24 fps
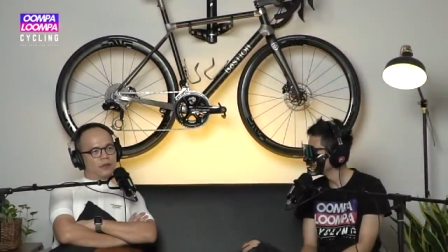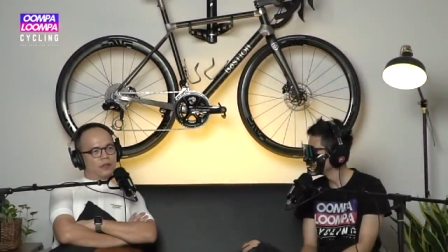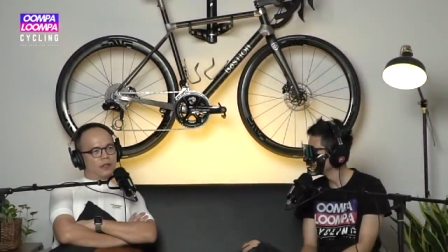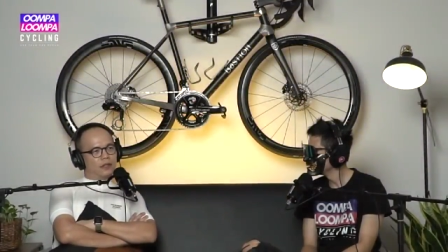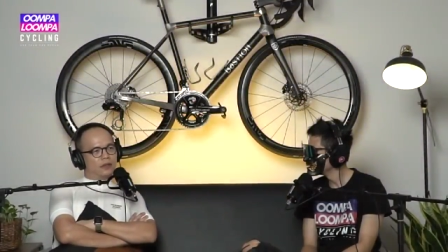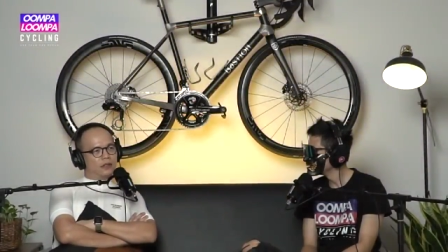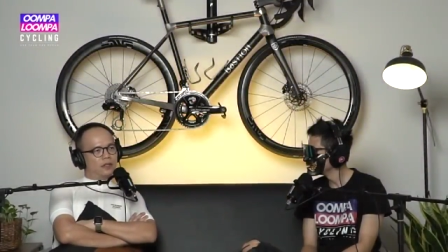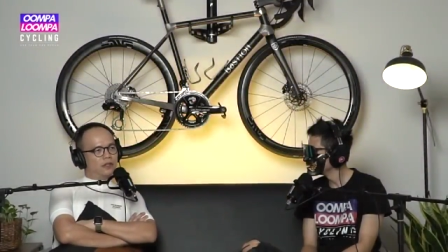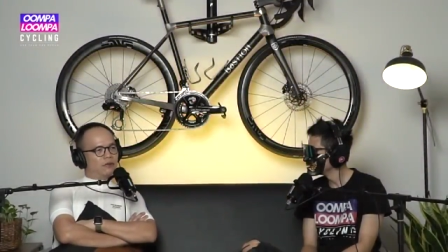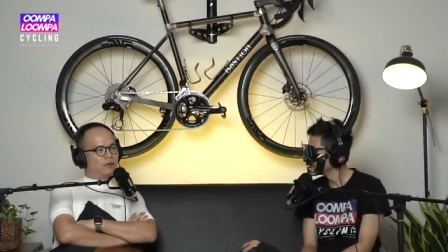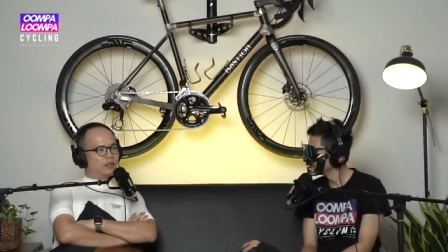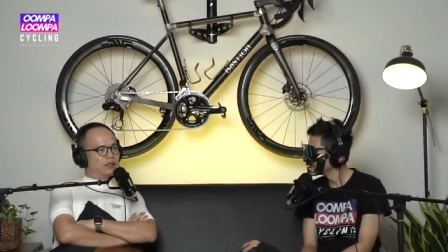I
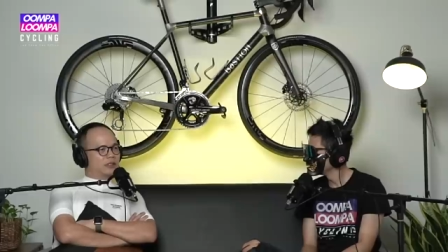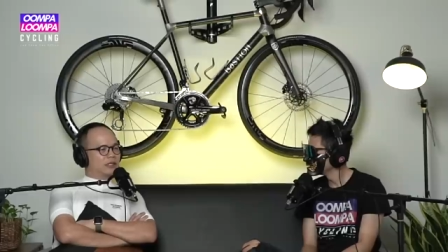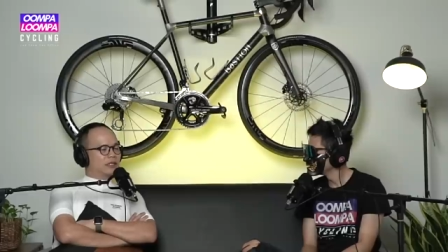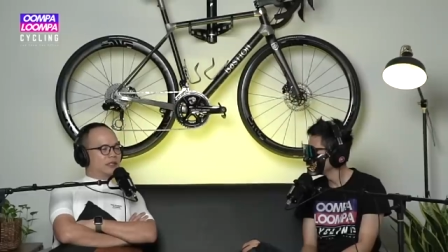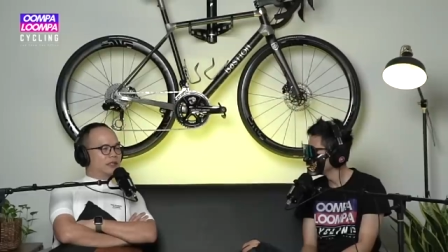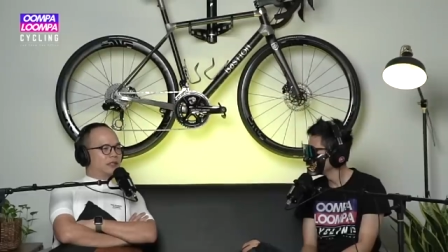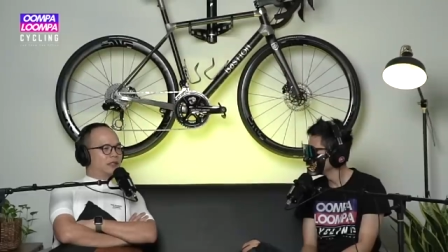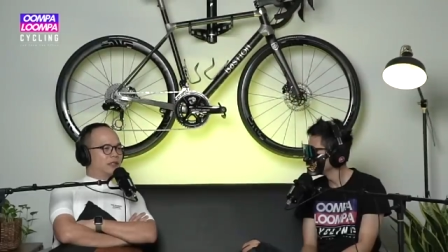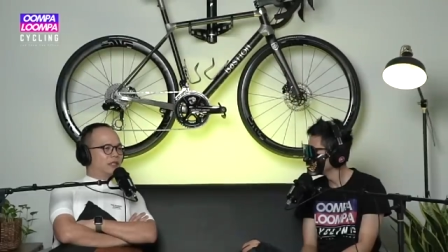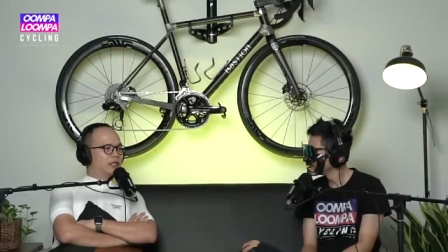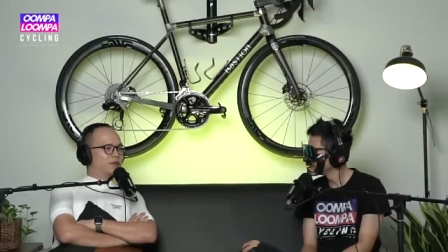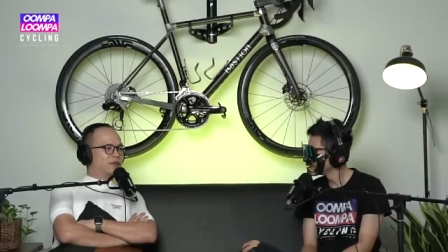think quite
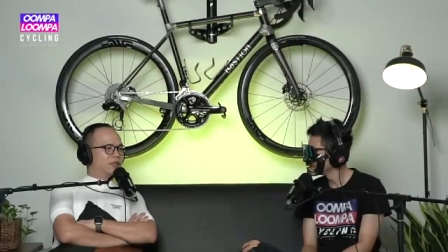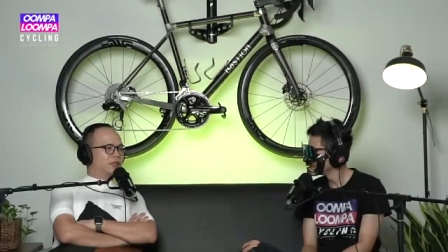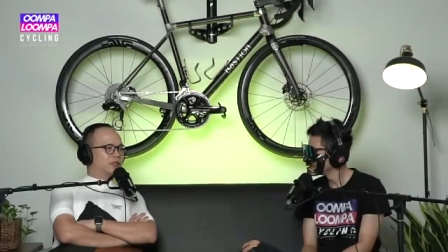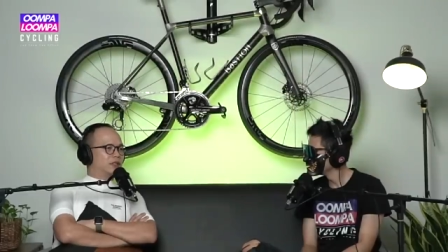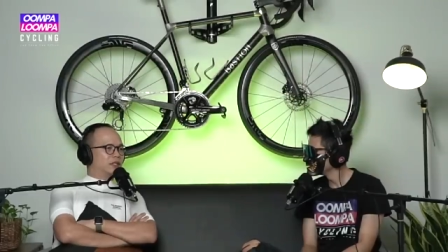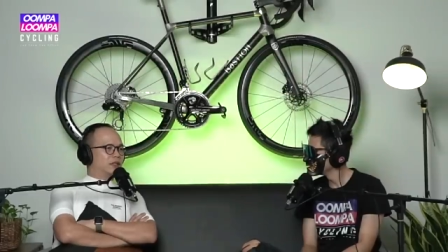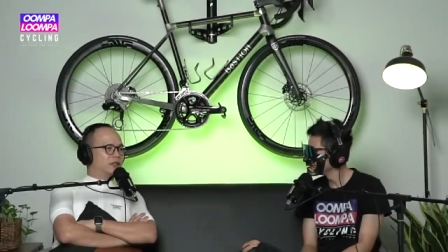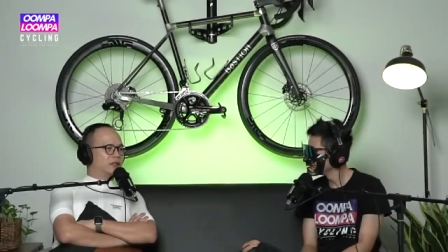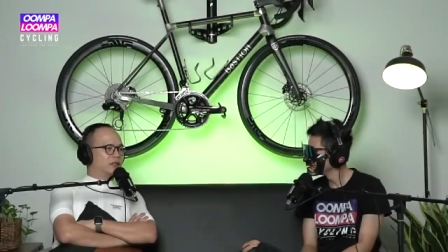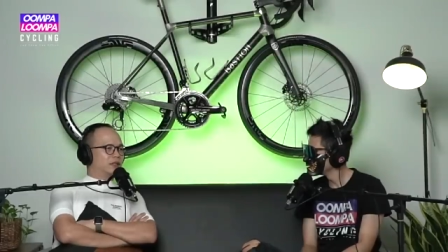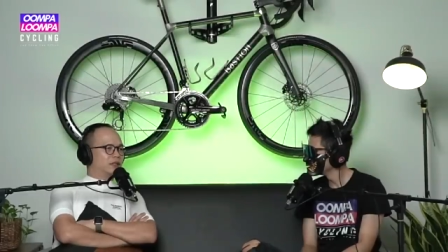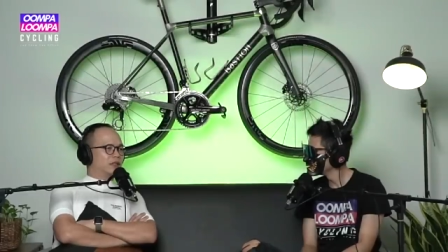sensitive in
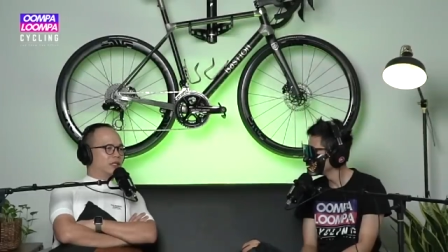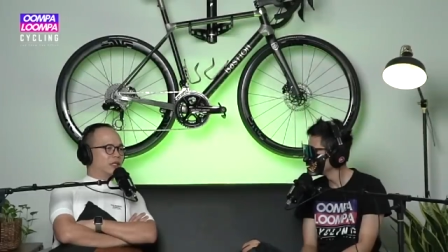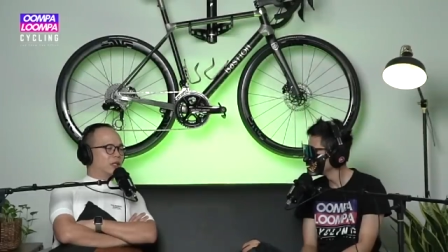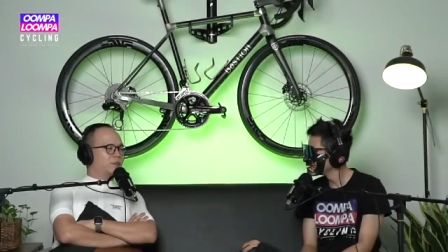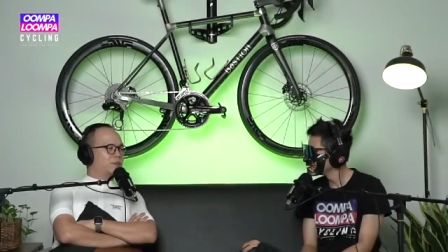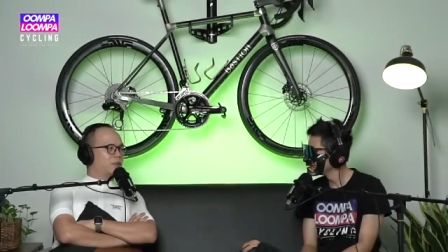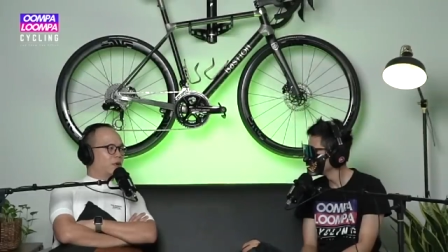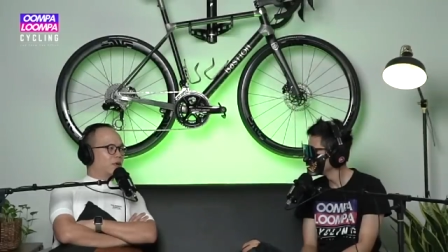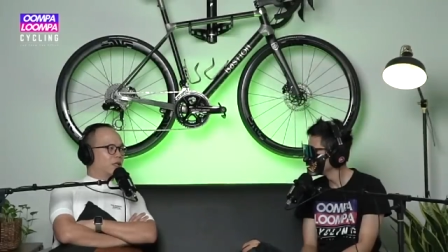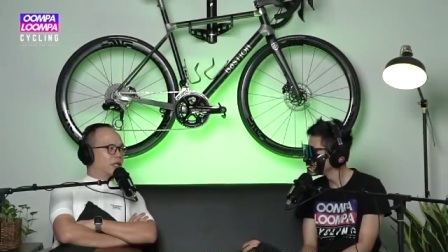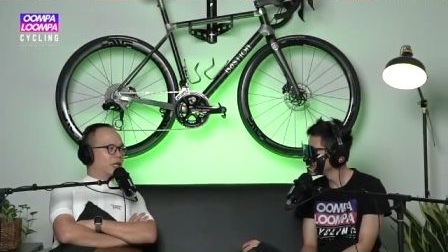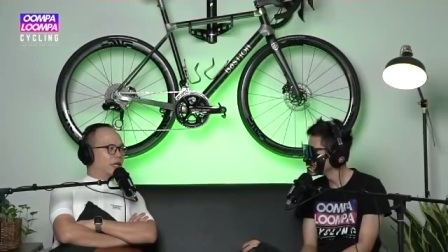
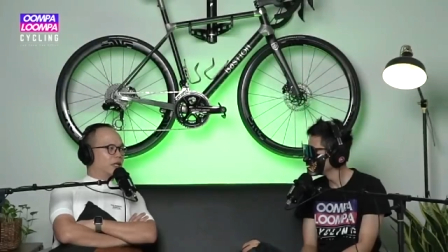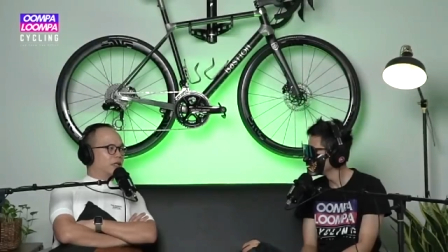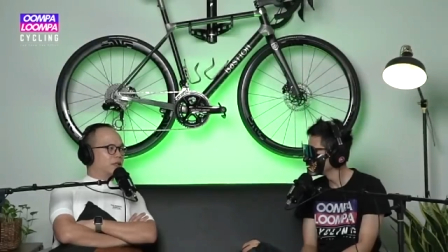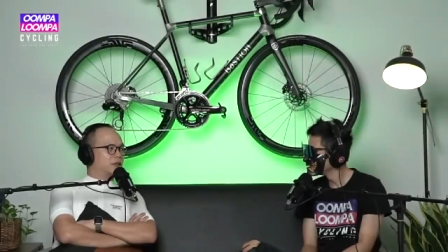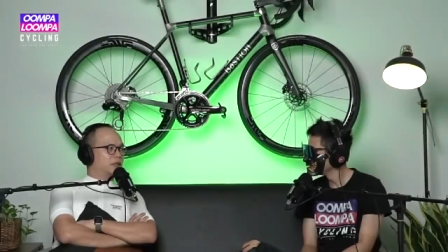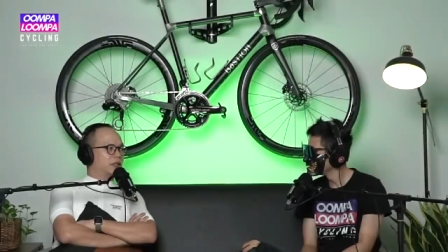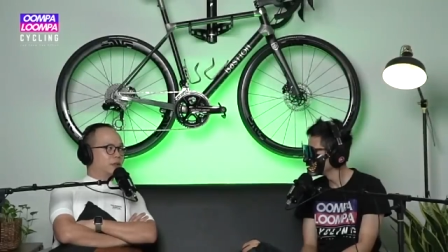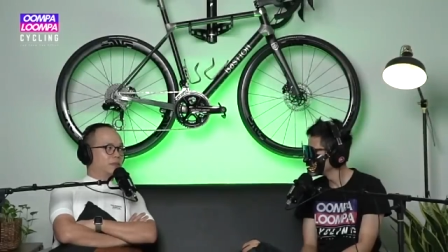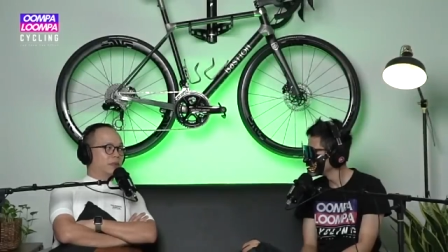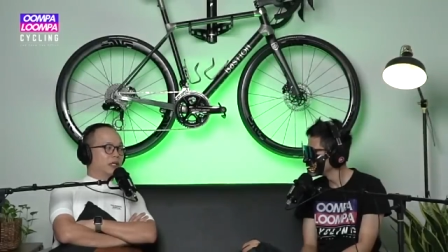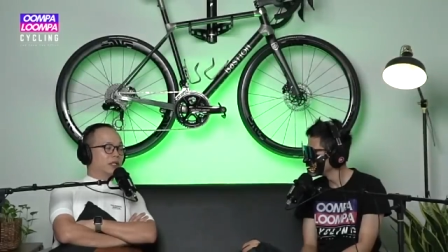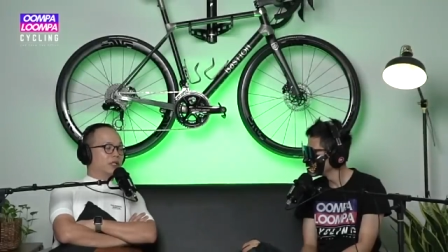Singapore lah.
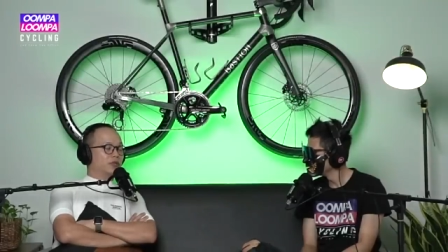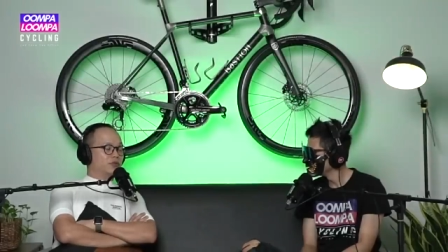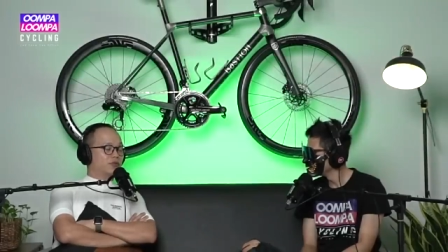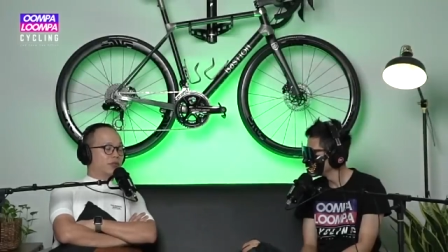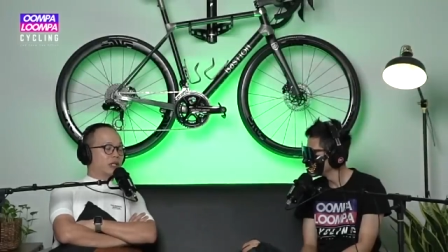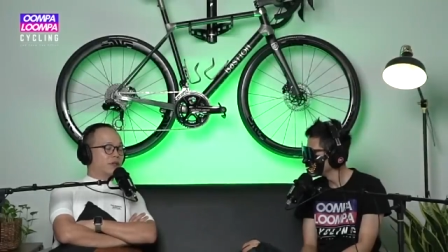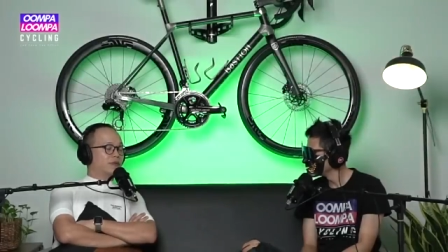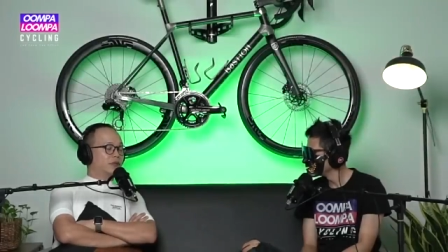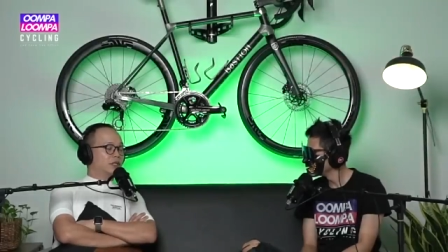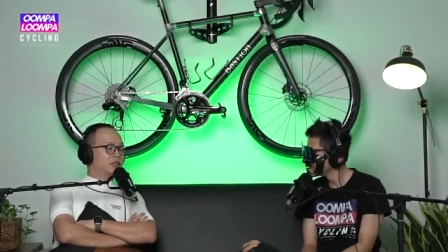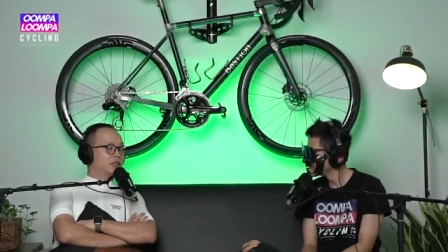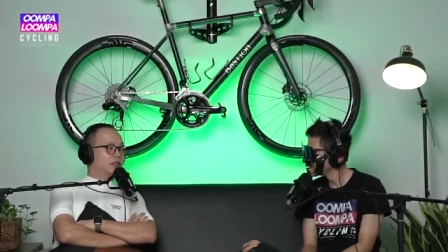Same like the
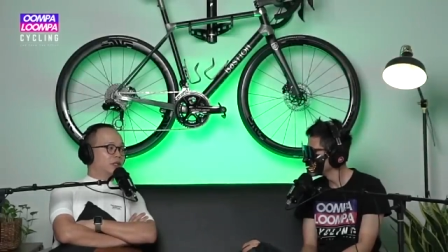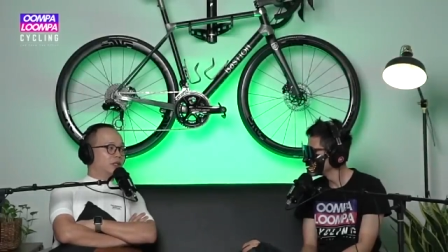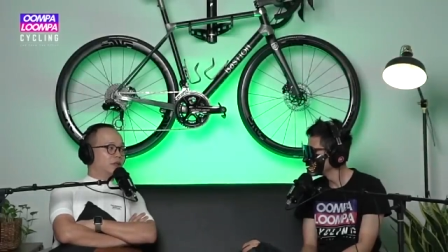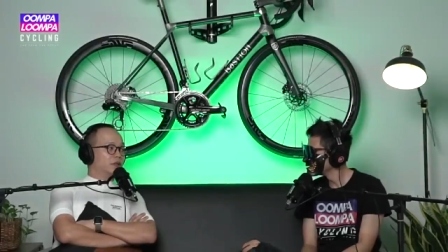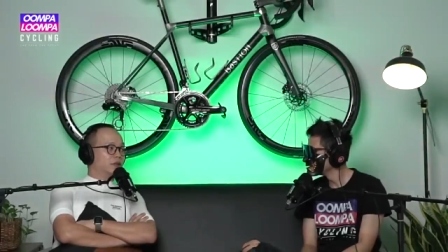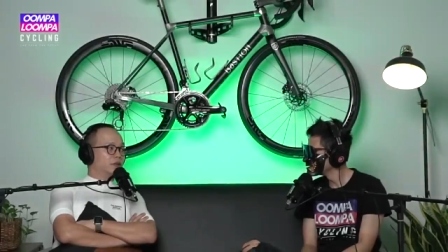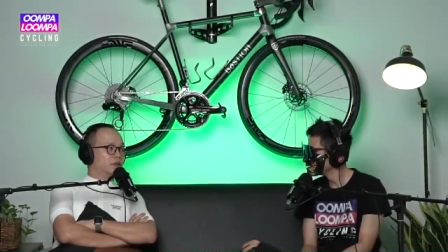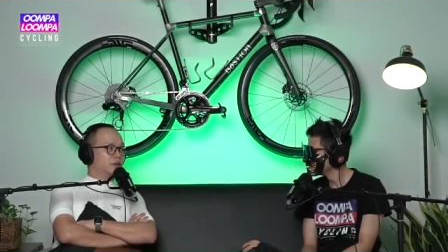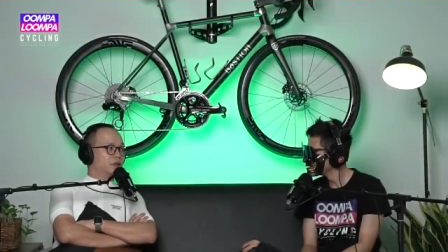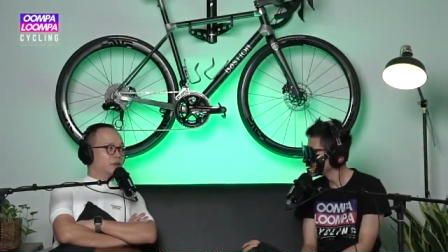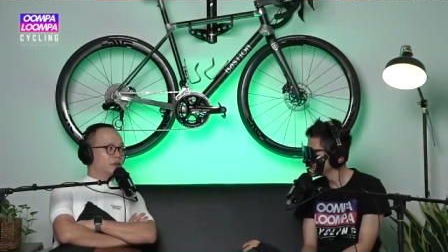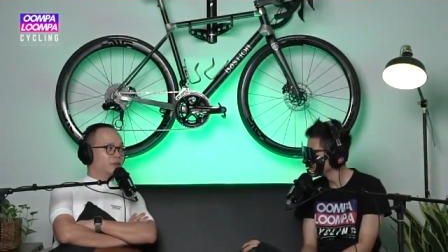driving scene
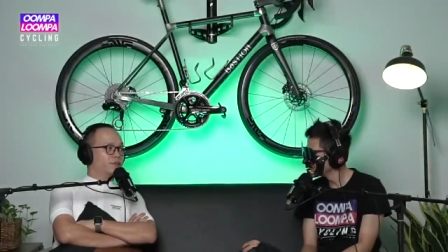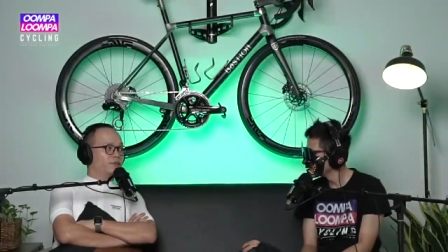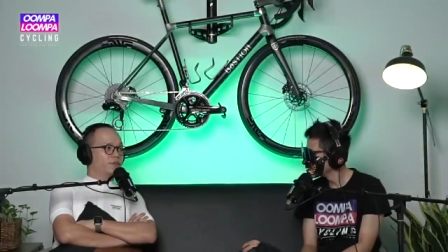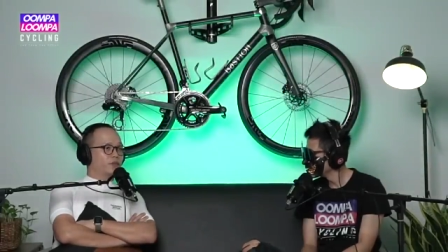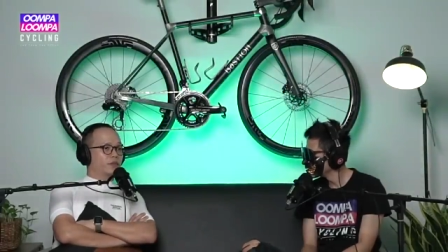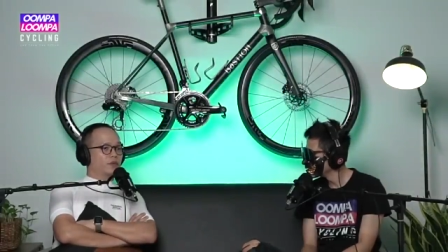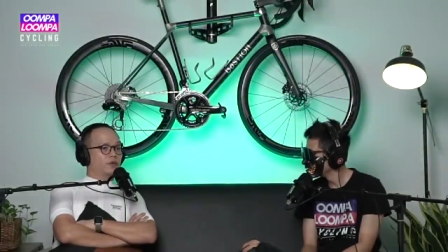also.